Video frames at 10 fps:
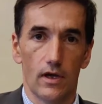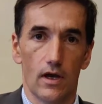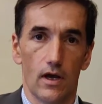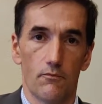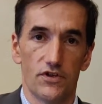
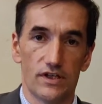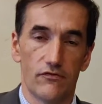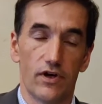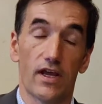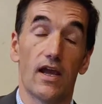um,
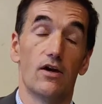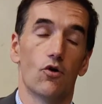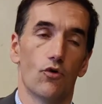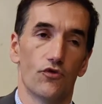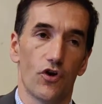delivering again
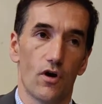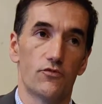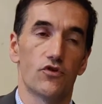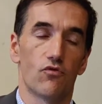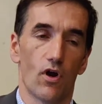on
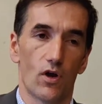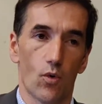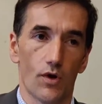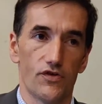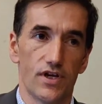time to the right
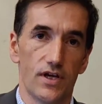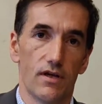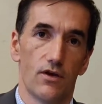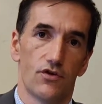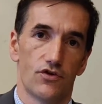quality
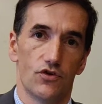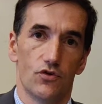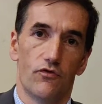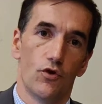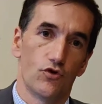
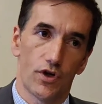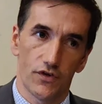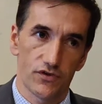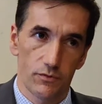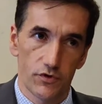to future
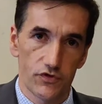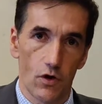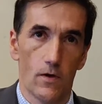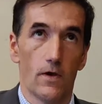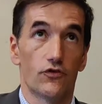customers.
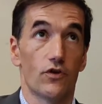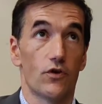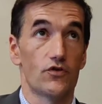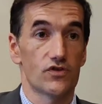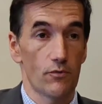So, so
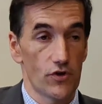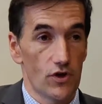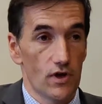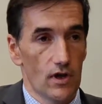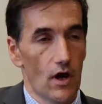those are some of
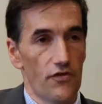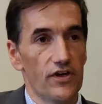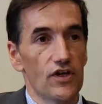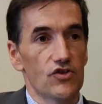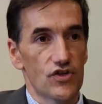the I
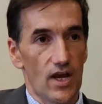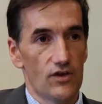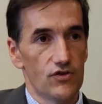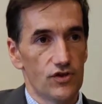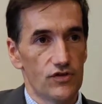think
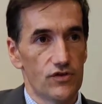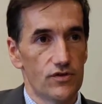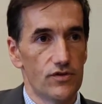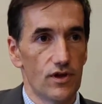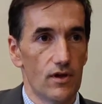challenges
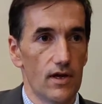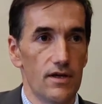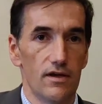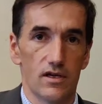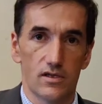that uh,
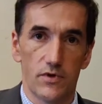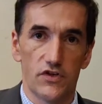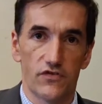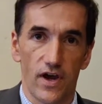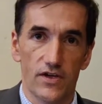Indian
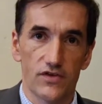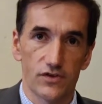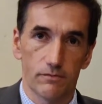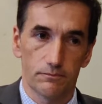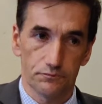SMEs
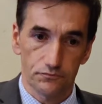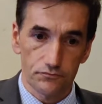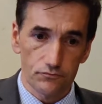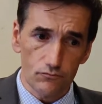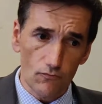face,
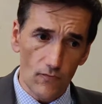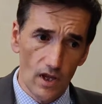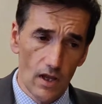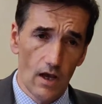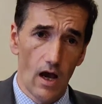
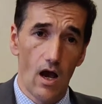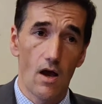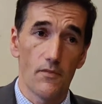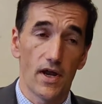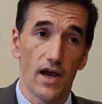
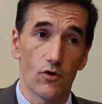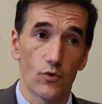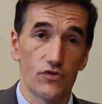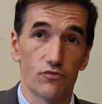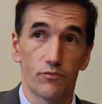um, and how do
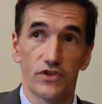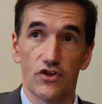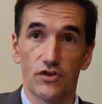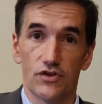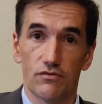we
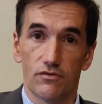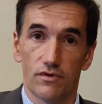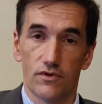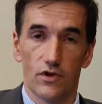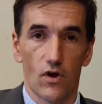potentially
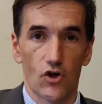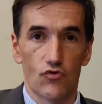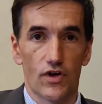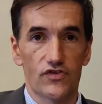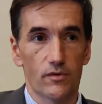you know
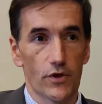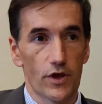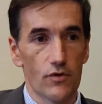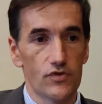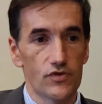address some of
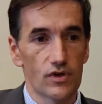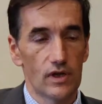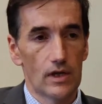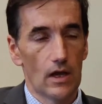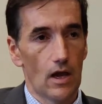those?
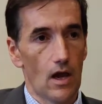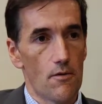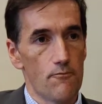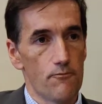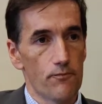
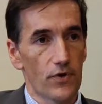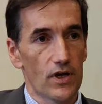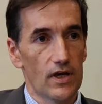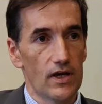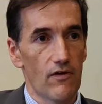Um,
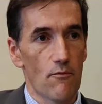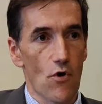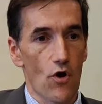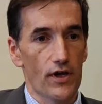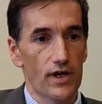clearly, around
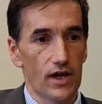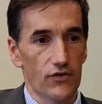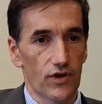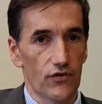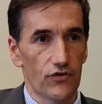market
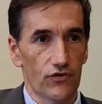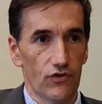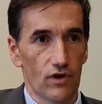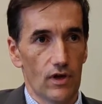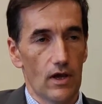access,
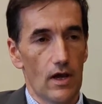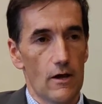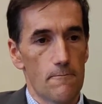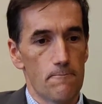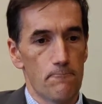
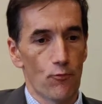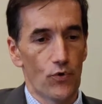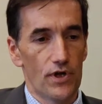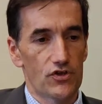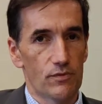um,
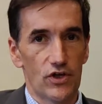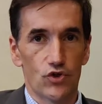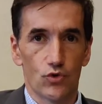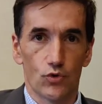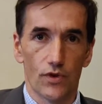we need to make
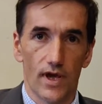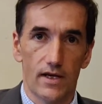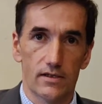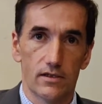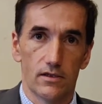sure
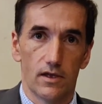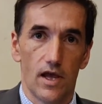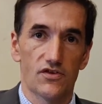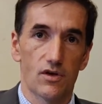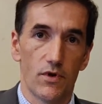that
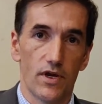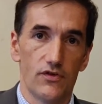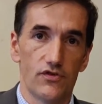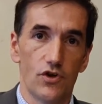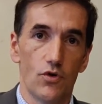
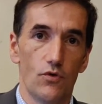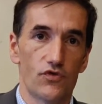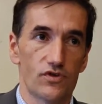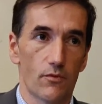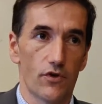SMEs use
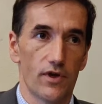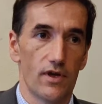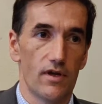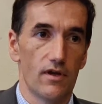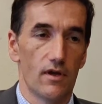some of the
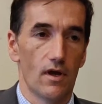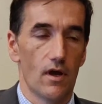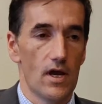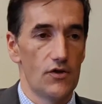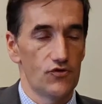
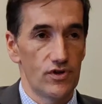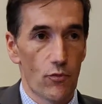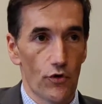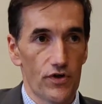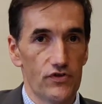uh, industry
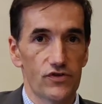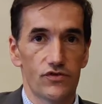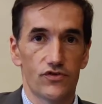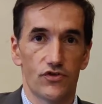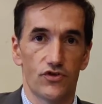bodies
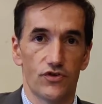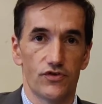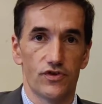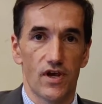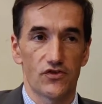such
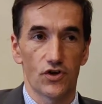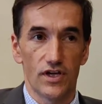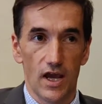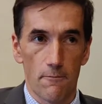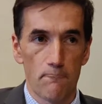as
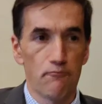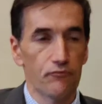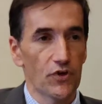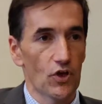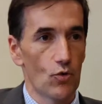SIDM,
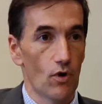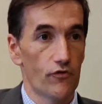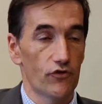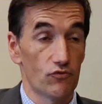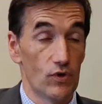who
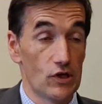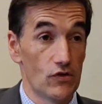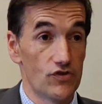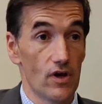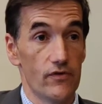offers really
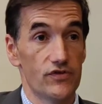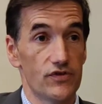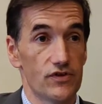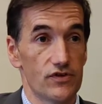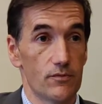good
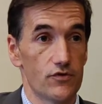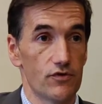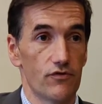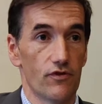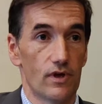services in terms
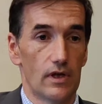of